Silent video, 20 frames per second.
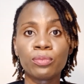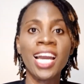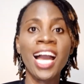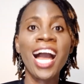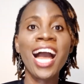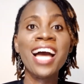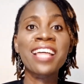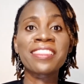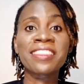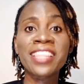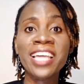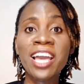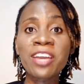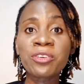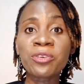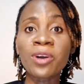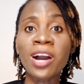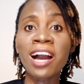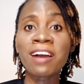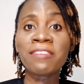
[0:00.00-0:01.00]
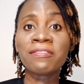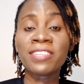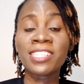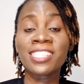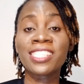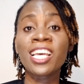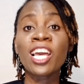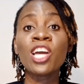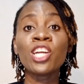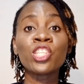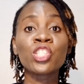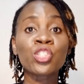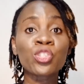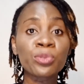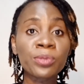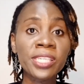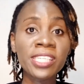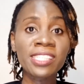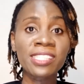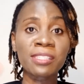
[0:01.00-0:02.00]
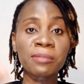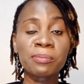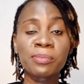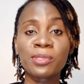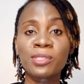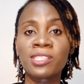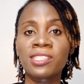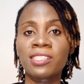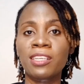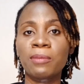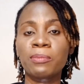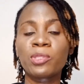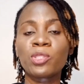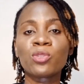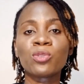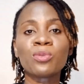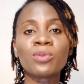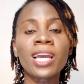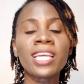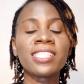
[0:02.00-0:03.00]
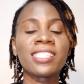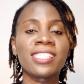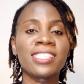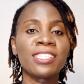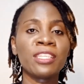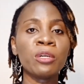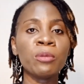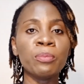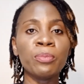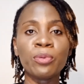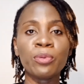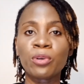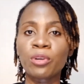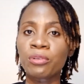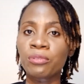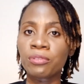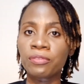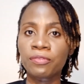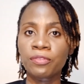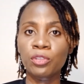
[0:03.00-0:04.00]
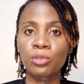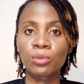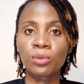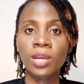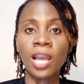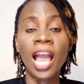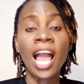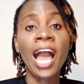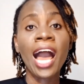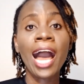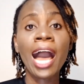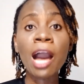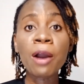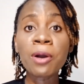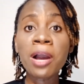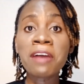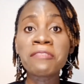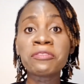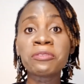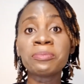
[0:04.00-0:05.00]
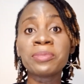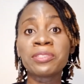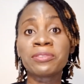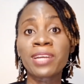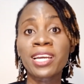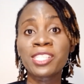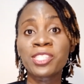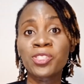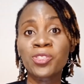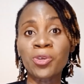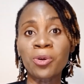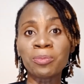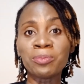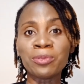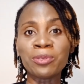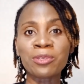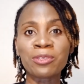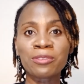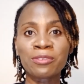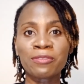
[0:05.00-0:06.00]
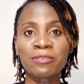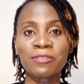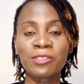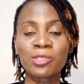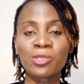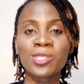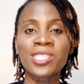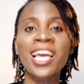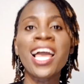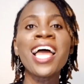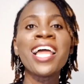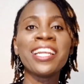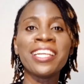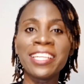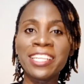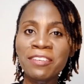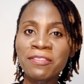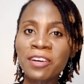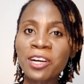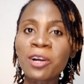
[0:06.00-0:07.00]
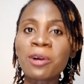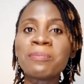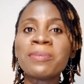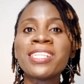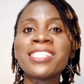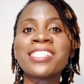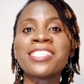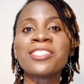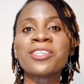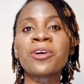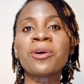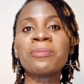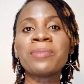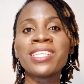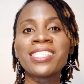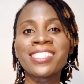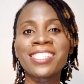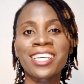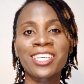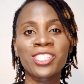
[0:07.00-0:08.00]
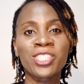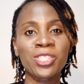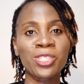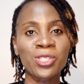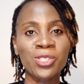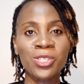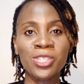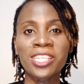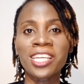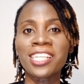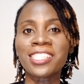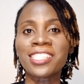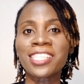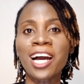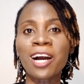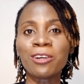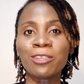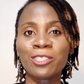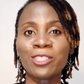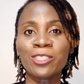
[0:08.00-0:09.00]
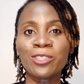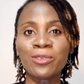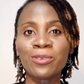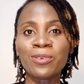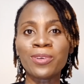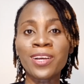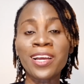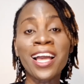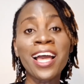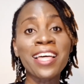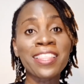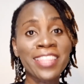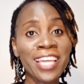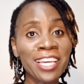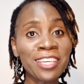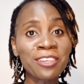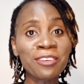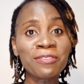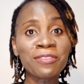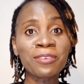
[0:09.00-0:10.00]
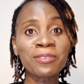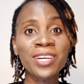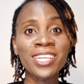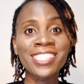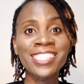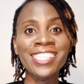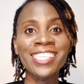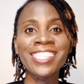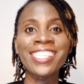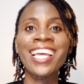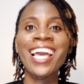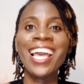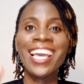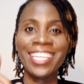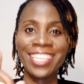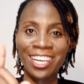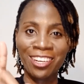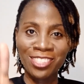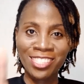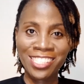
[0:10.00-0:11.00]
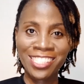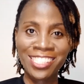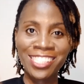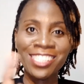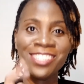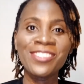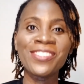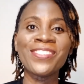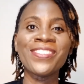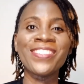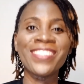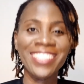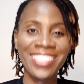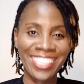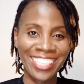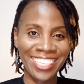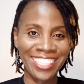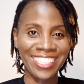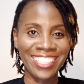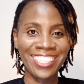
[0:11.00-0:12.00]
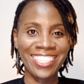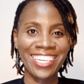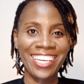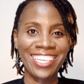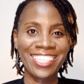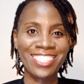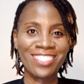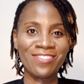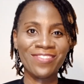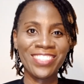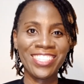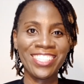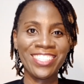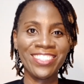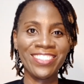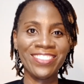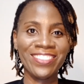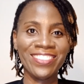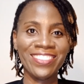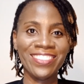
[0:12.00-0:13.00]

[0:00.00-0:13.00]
And there you have it, 3 simple steps to writing a book review. How have you been writing your book reviews? Leave a comment in the comment section so that I would know. Thank you for watching, and I'll see you in the next video.